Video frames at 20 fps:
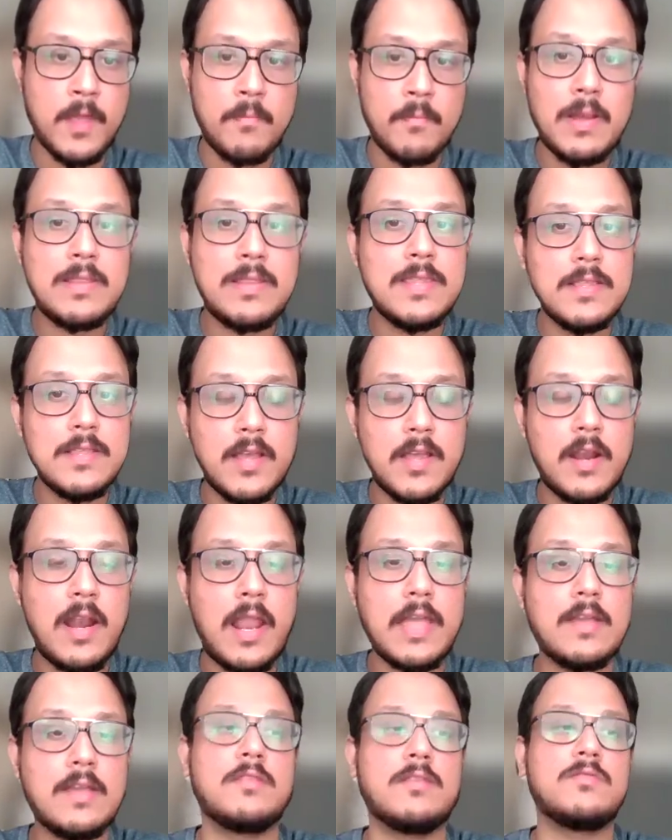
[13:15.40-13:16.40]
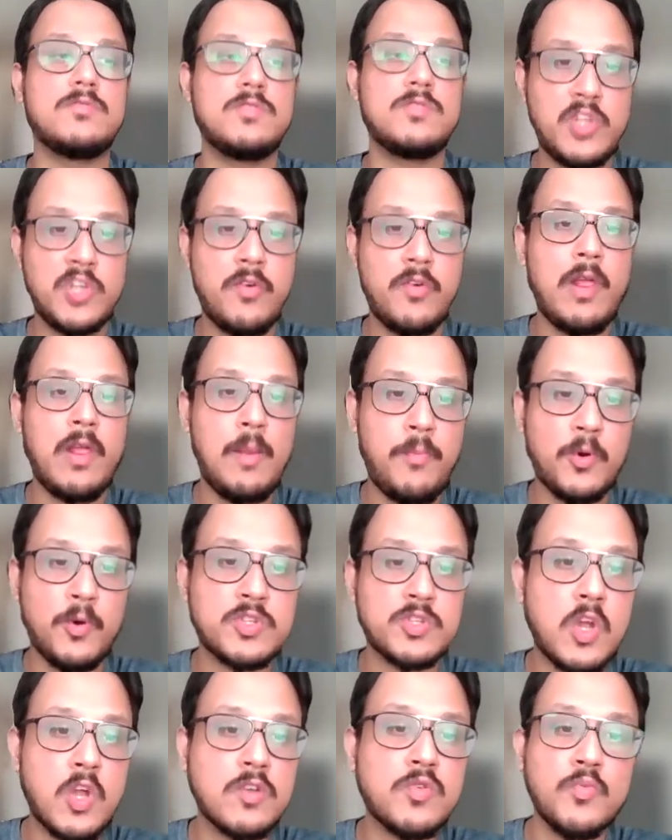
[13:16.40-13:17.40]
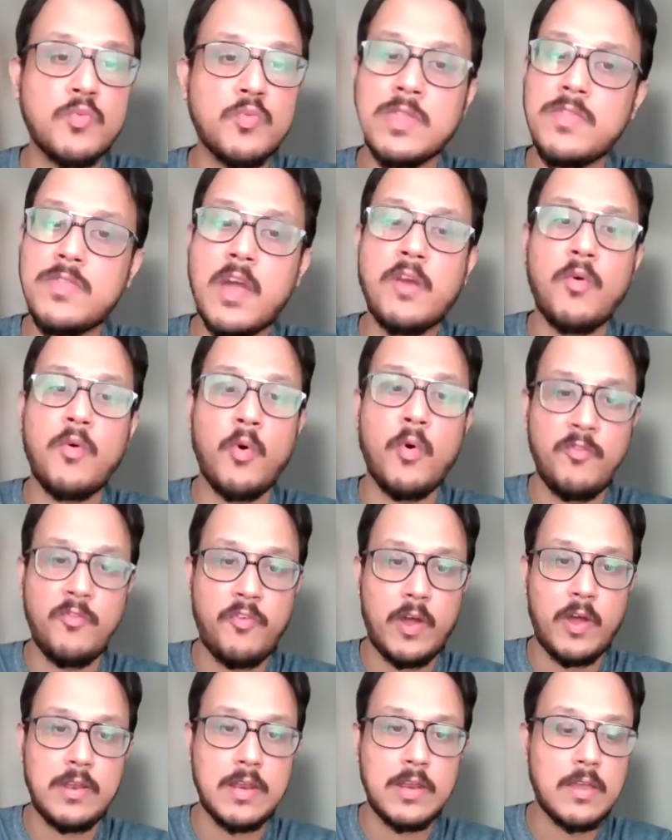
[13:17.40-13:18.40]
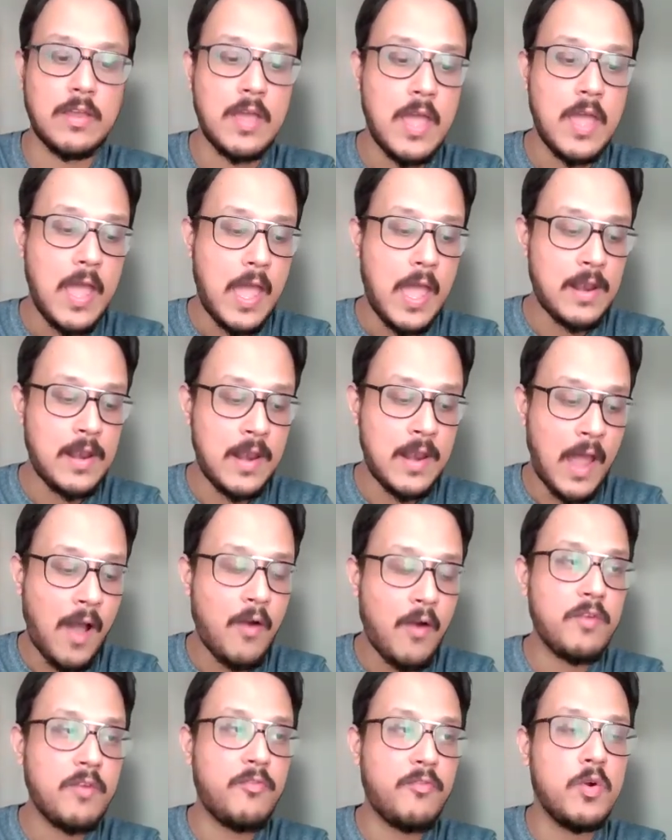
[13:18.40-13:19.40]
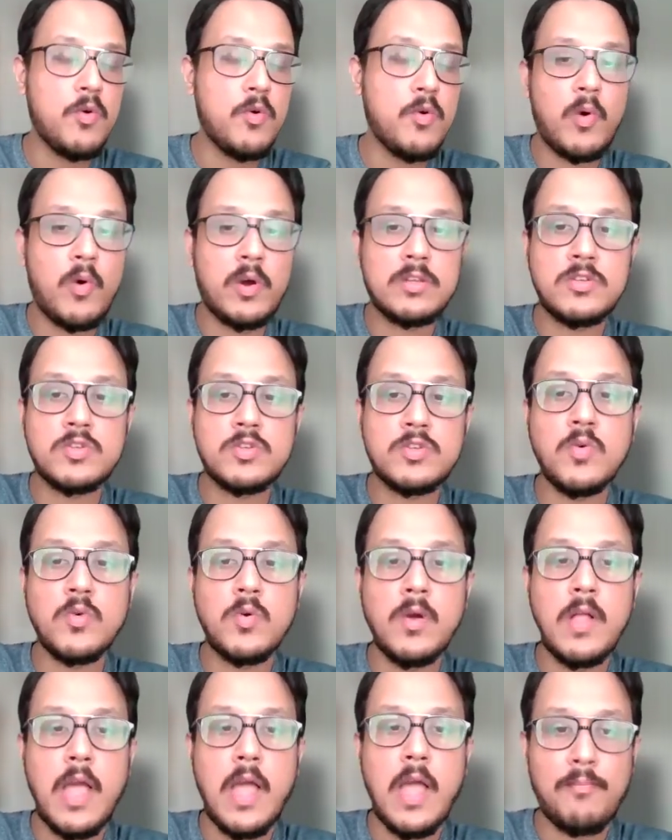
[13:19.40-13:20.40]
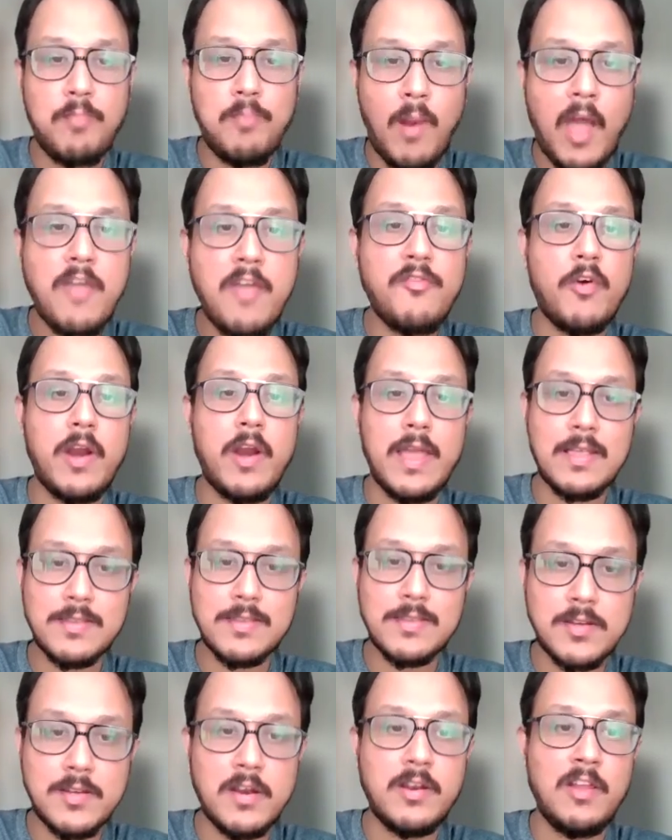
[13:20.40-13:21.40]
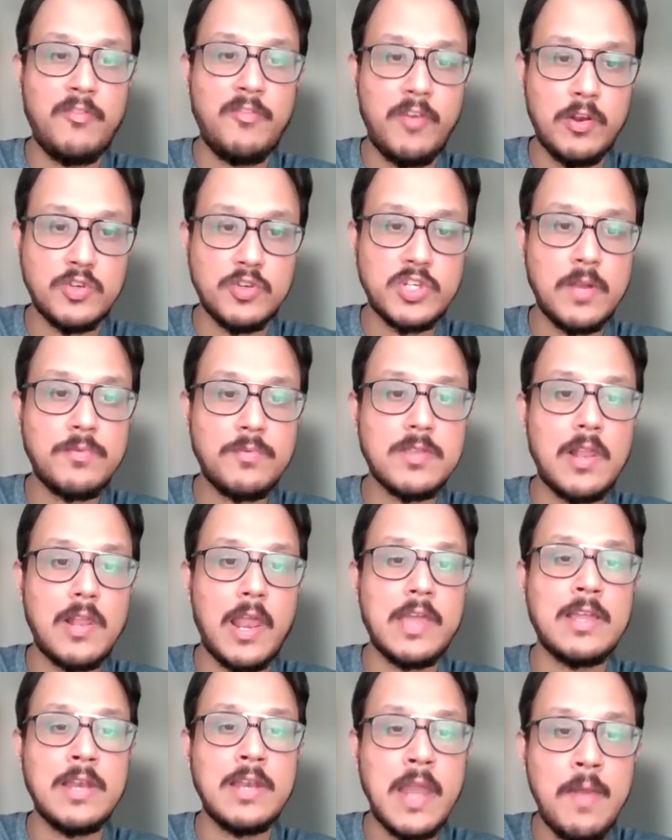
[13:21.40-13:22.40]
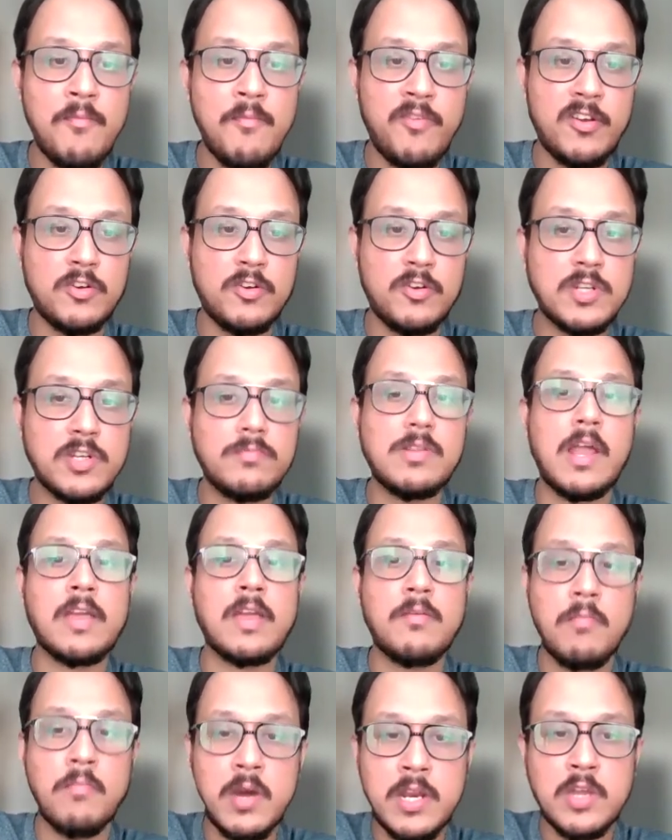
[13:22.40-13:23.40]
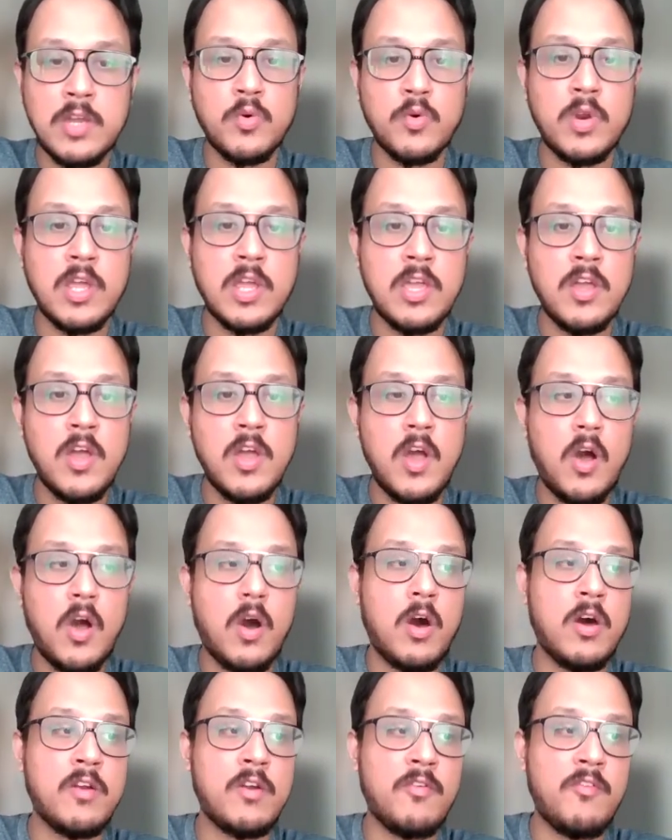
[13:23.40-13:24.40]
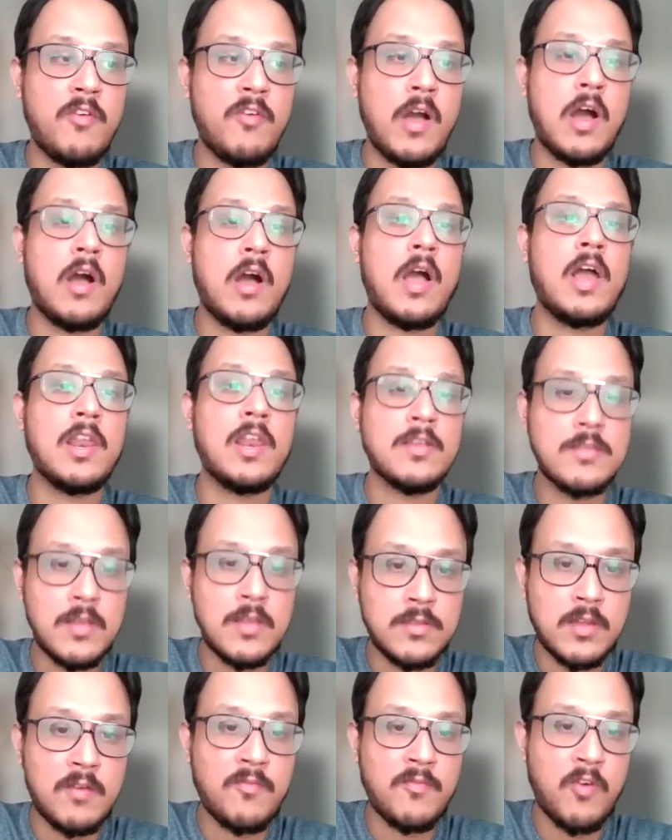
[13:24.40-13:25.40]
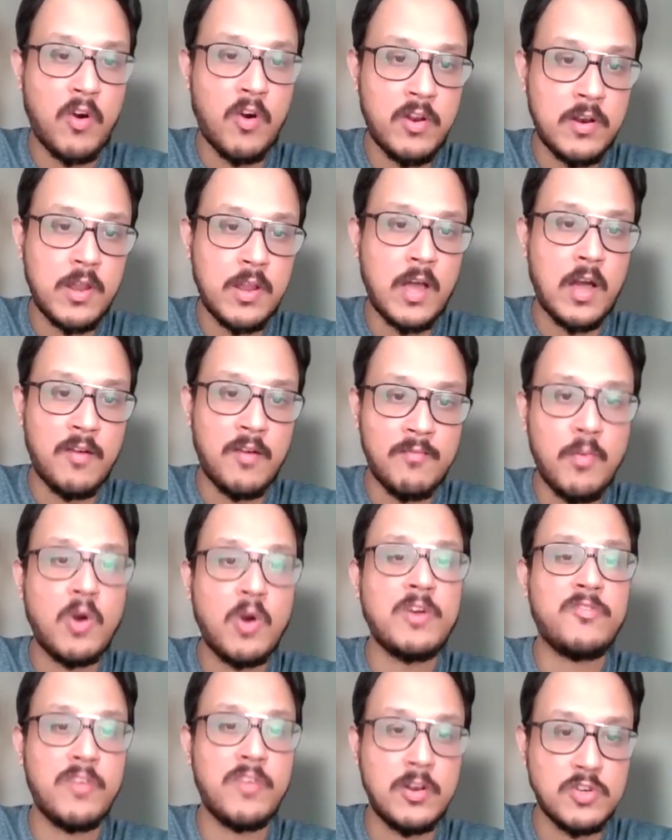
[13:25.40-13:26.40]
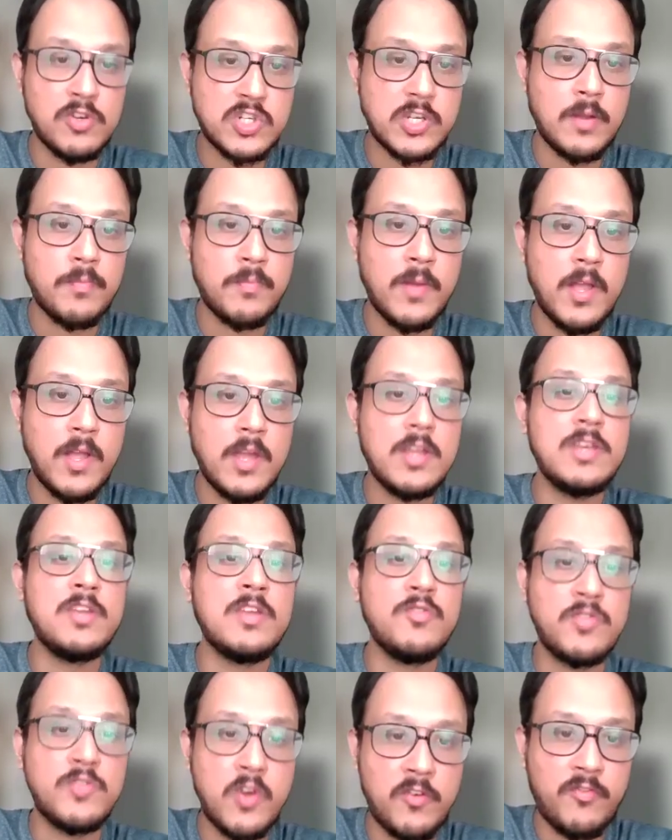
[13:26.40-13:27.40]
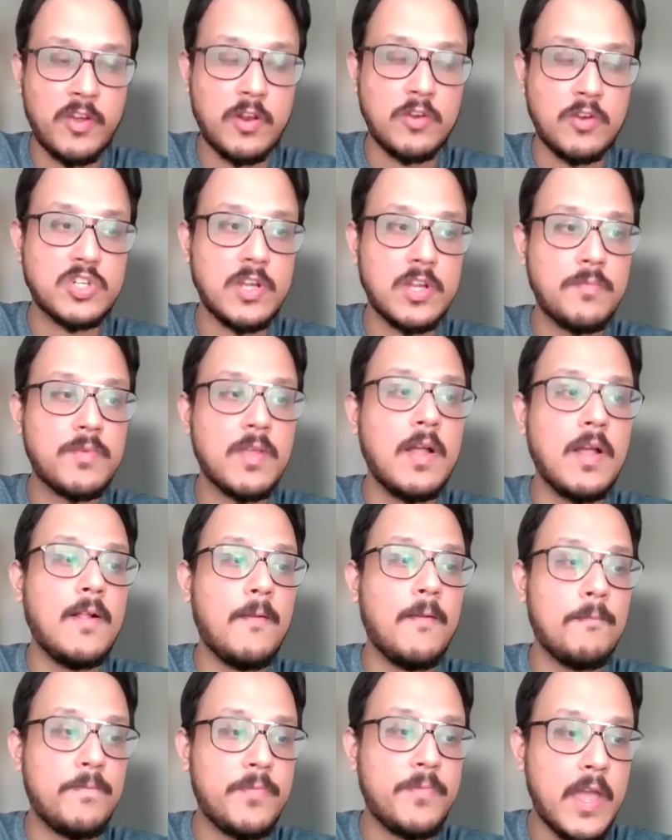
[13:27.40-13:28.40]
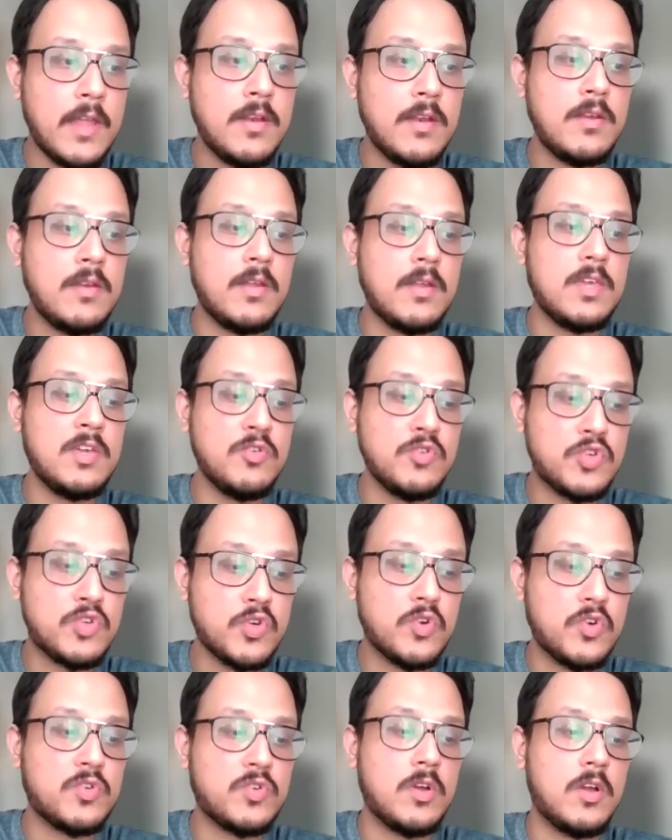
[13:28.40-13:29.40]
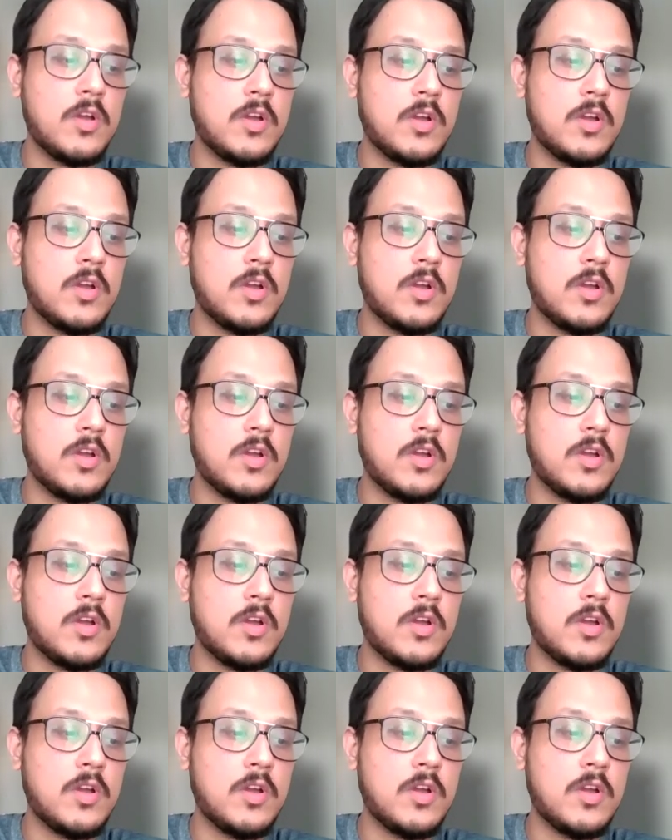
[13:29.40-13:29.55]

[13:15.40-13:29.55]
But these are like general postdocs with their own funding. And now if you want to apply for external fellowships like name fellowship like Marie Curie or Alexander von Humboldt fellowship, Newton fellowship, then you should